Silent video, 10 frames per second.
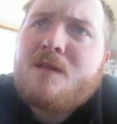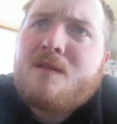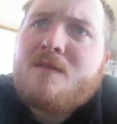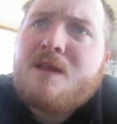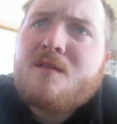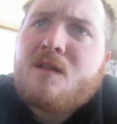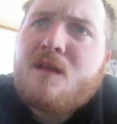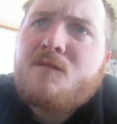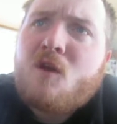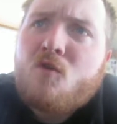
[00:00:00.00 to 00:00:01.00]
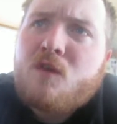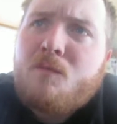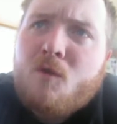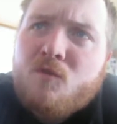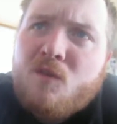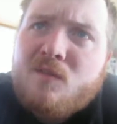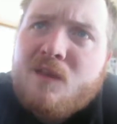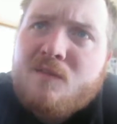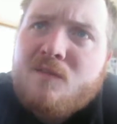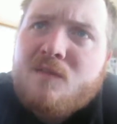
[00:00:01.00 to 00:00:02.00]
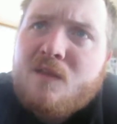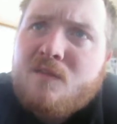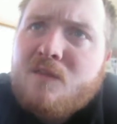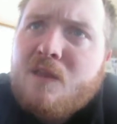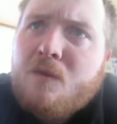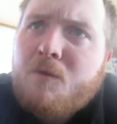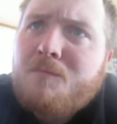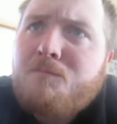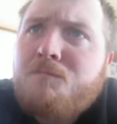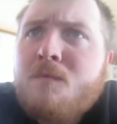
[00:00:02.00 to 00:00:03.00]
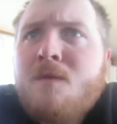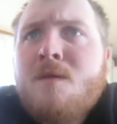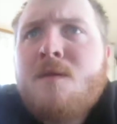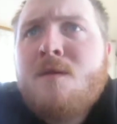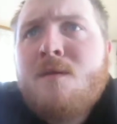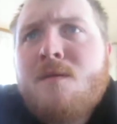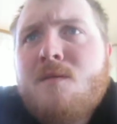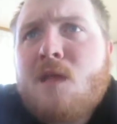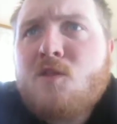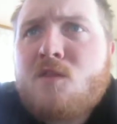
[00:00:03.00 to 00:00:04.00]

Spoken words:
to the state collect hotel motel taxes and state operated lodges